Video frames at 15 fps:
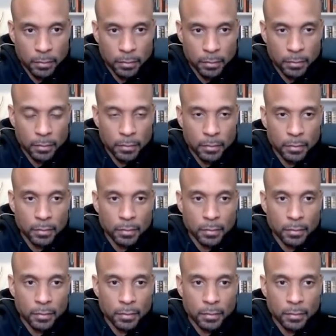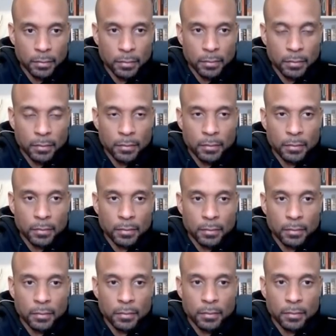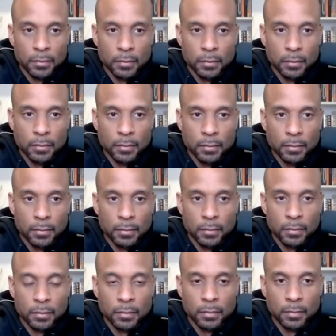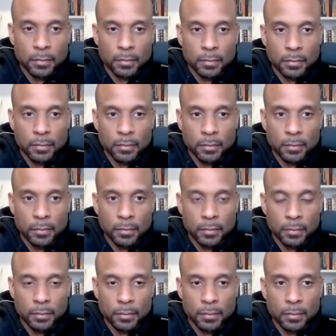No words are spoken by the person on screen.